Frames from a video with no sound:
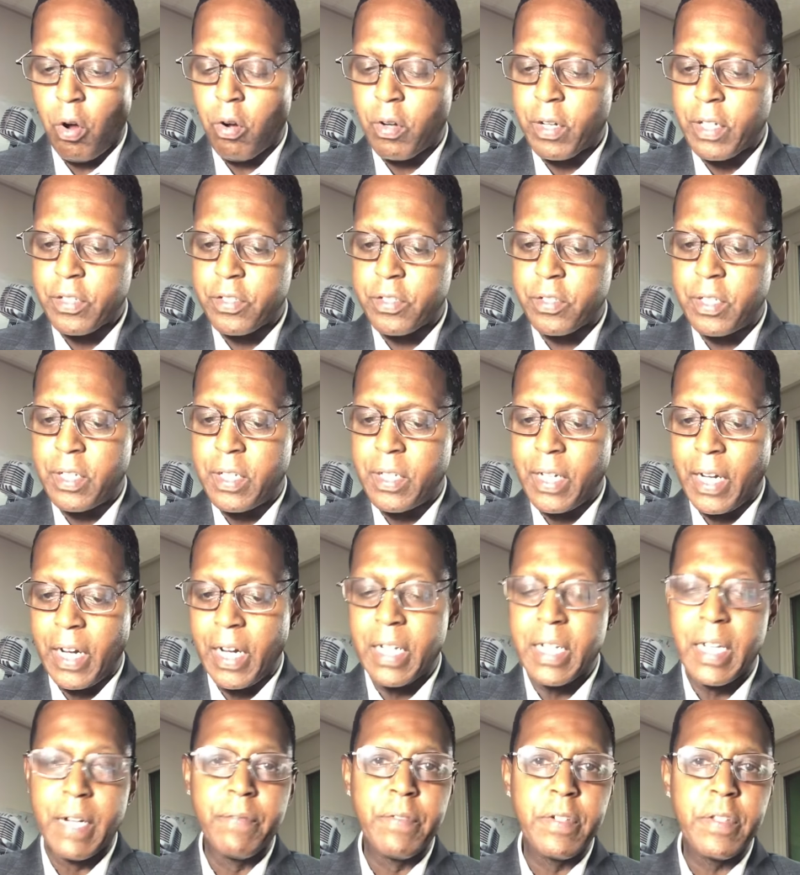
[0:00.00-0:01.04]
On August
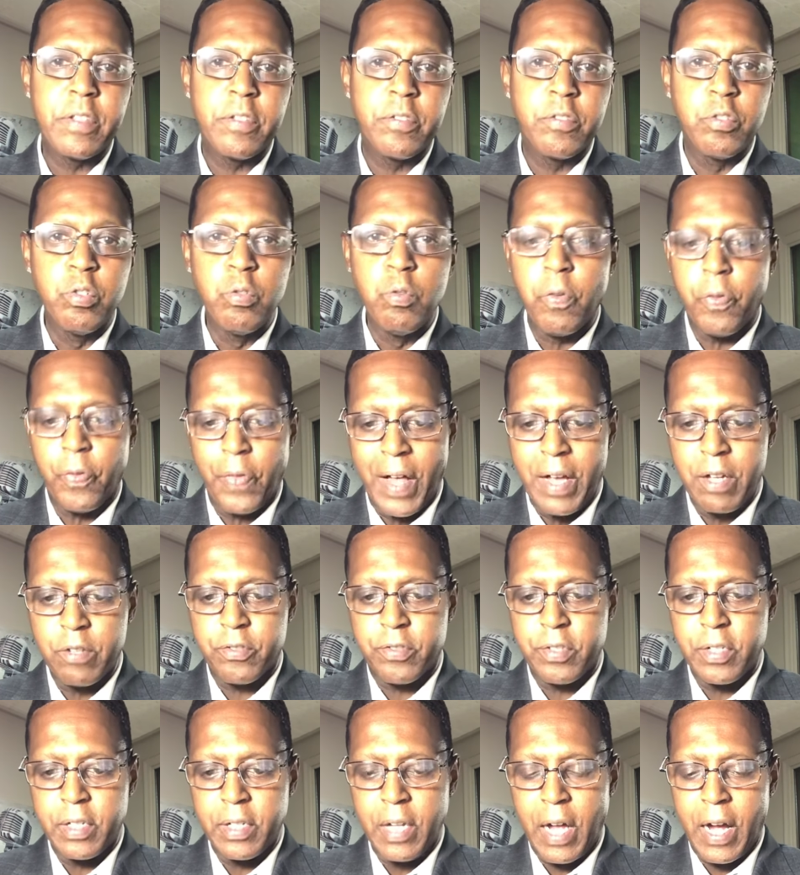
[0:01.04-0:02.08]
11,
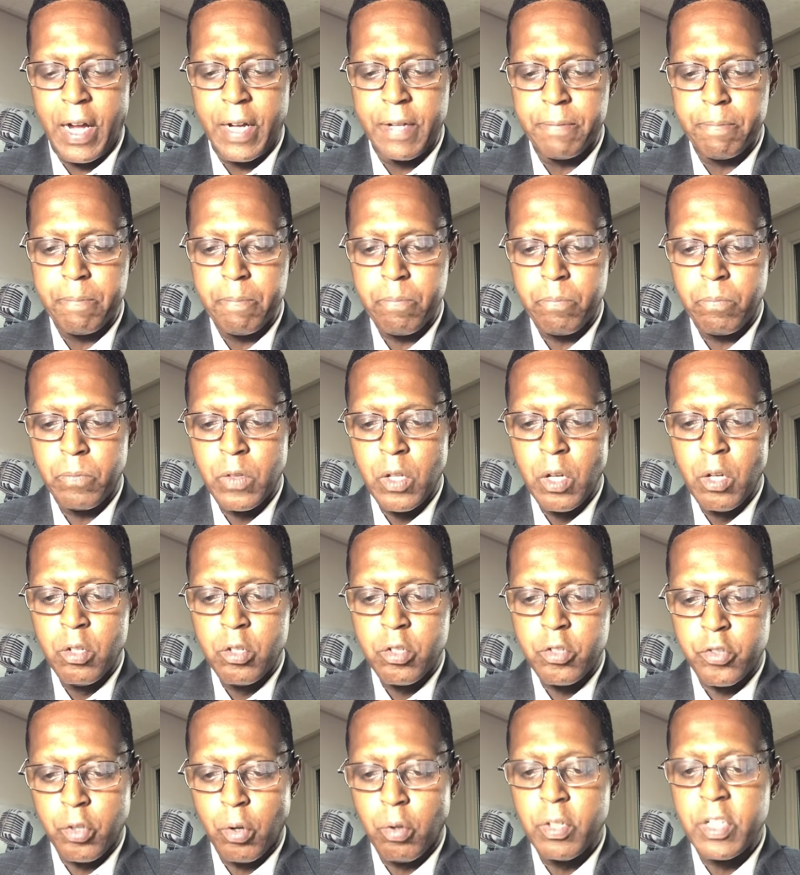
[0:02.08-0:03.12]
2009,
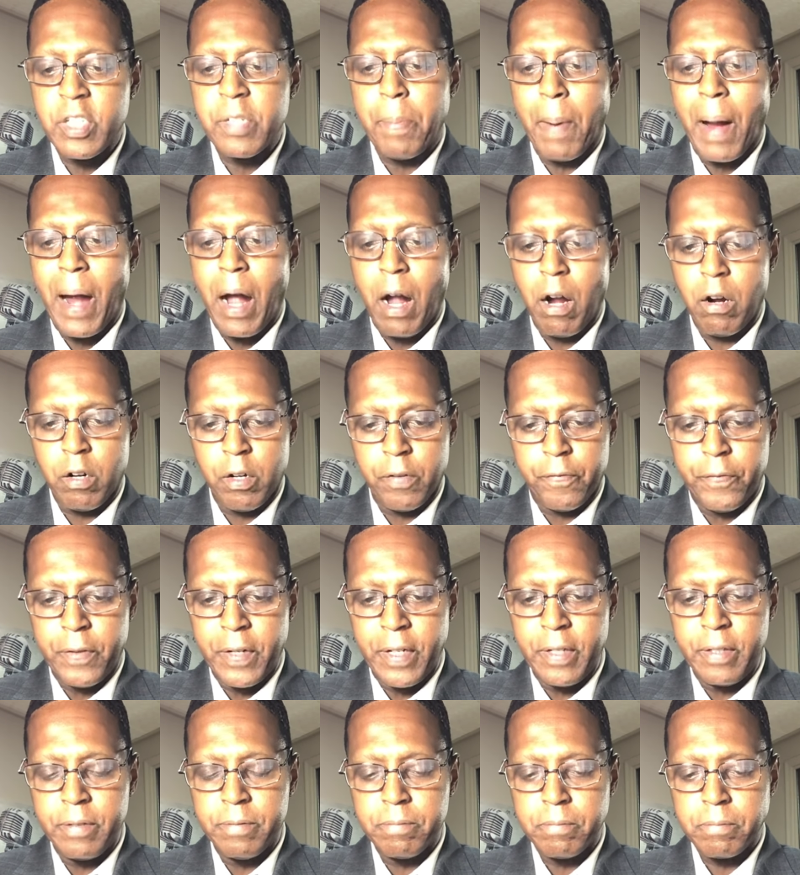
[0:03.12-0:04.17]
Solie's
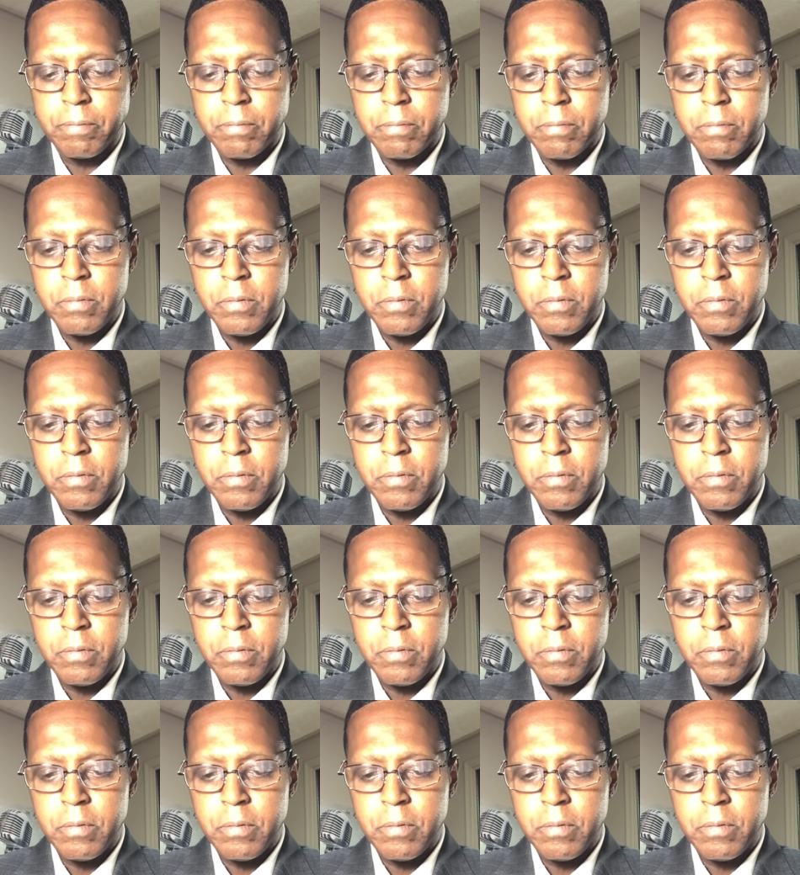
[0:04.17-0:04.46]
biography,